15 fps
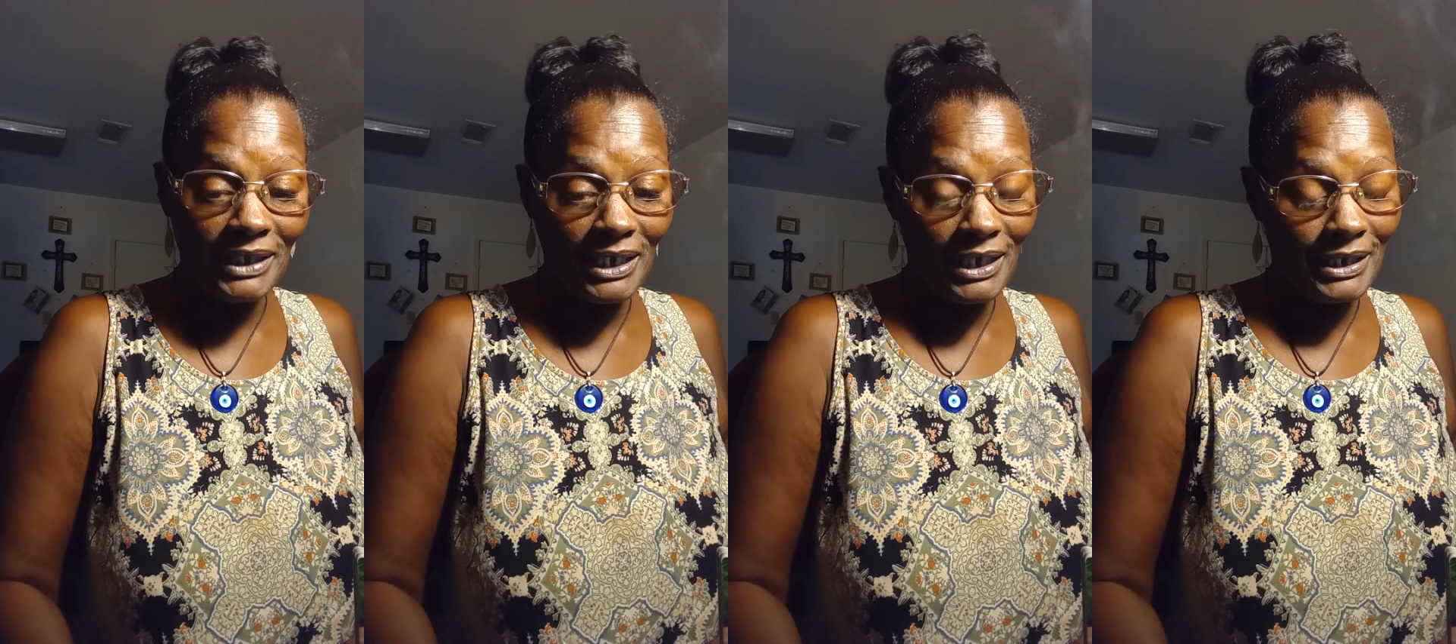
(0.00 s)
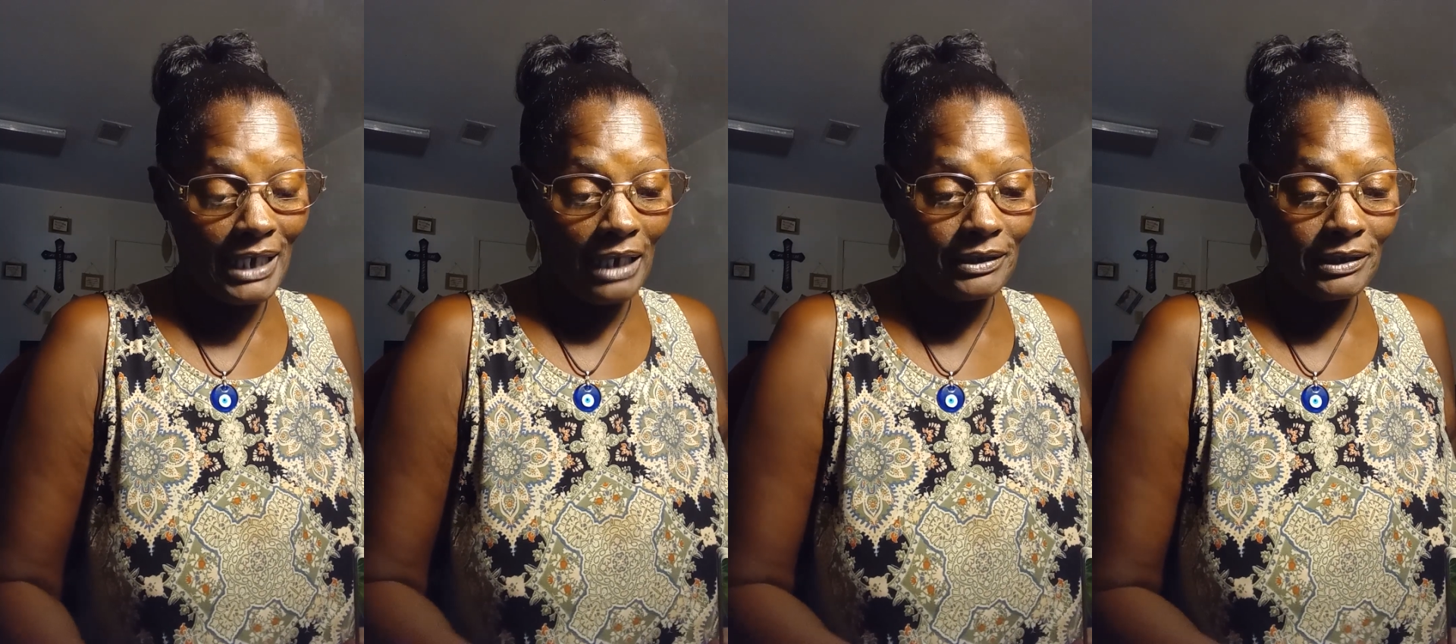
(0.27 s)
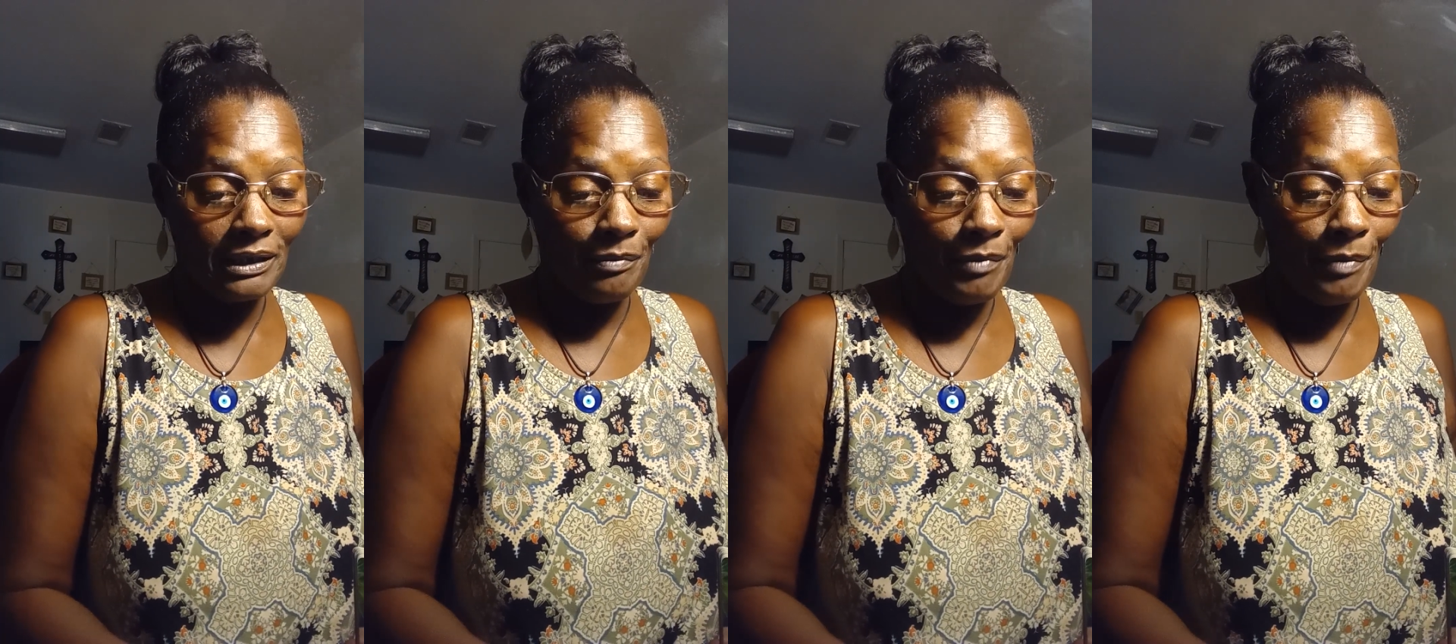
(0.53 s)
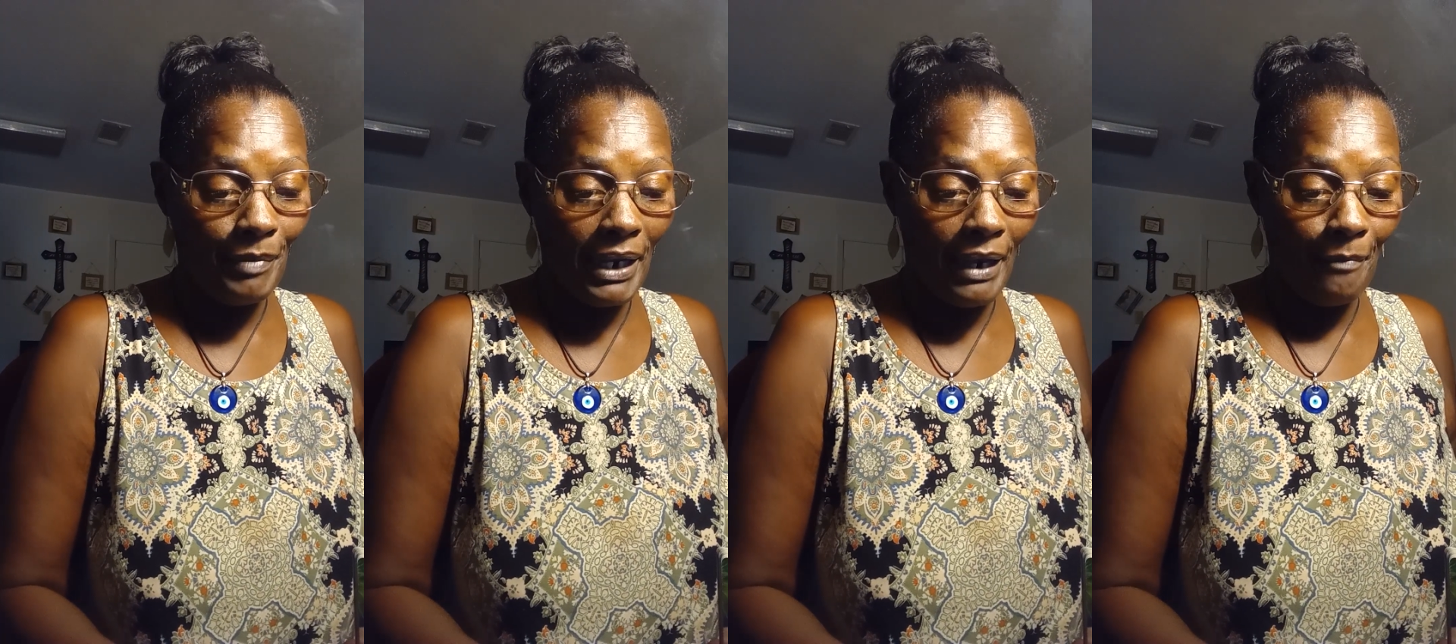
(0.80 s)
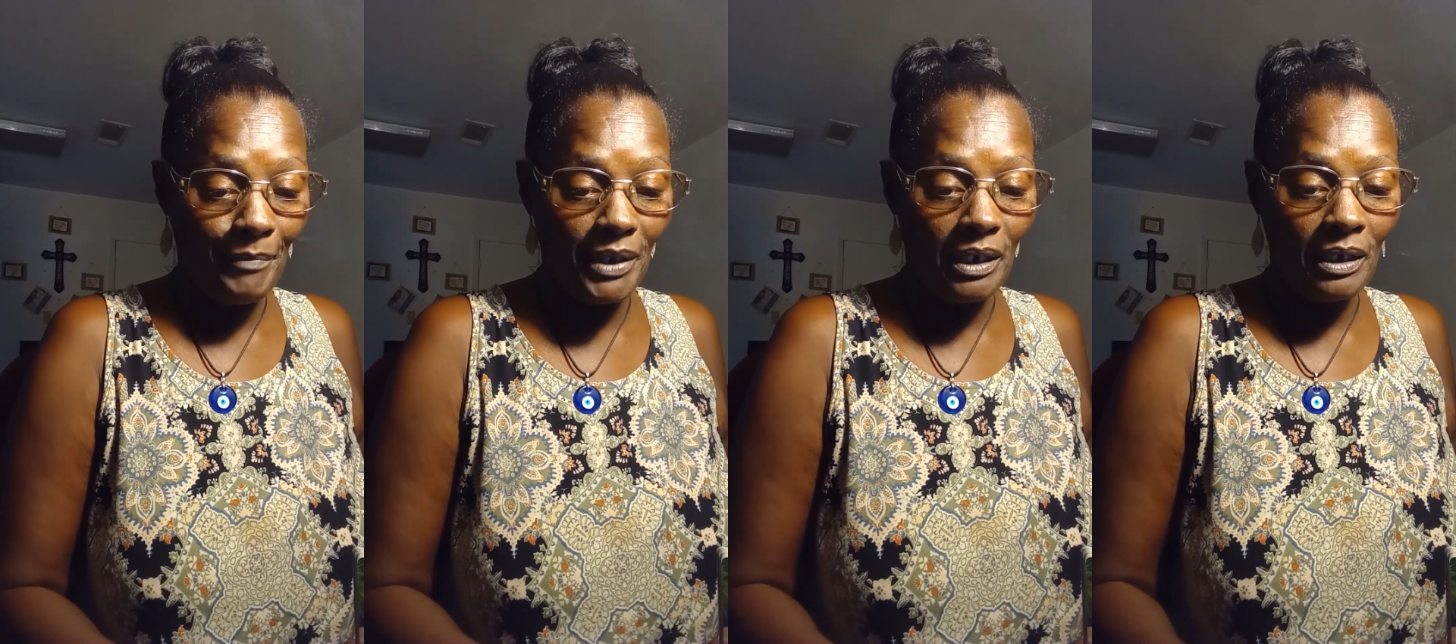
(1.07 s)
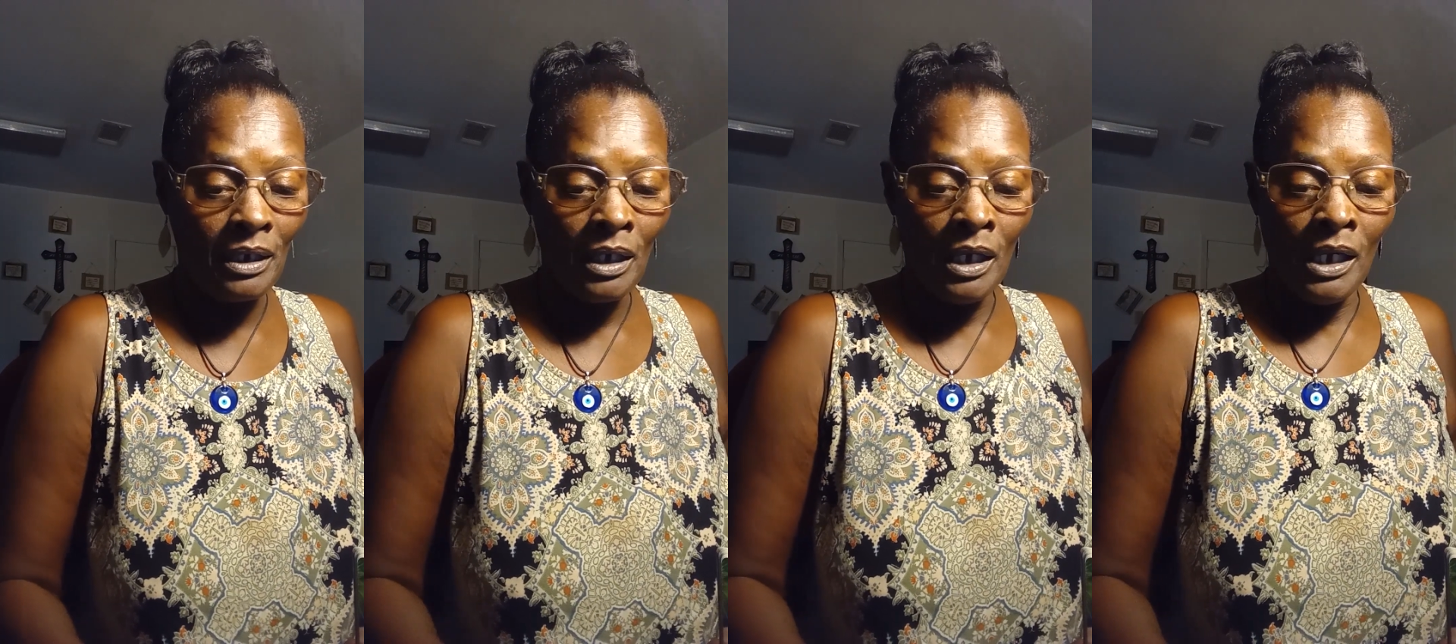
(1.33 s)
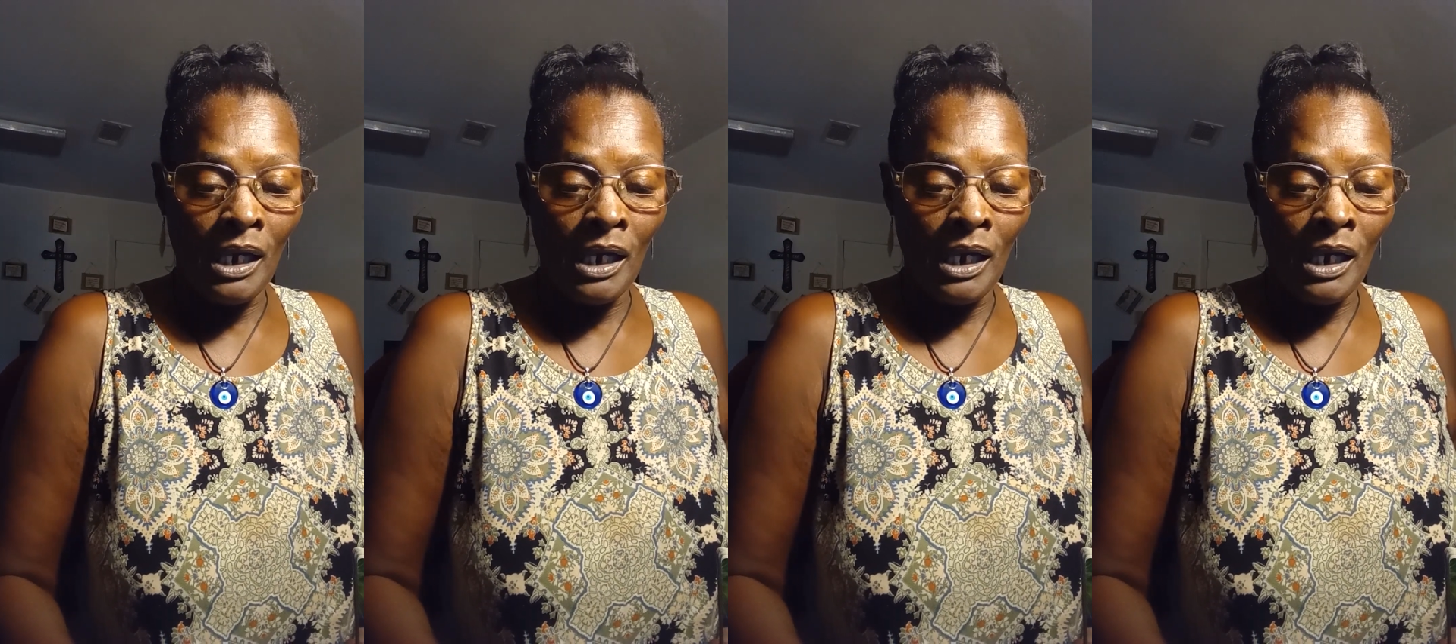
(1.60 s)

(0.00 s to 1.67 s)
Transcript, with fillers: to tell y'all something about me.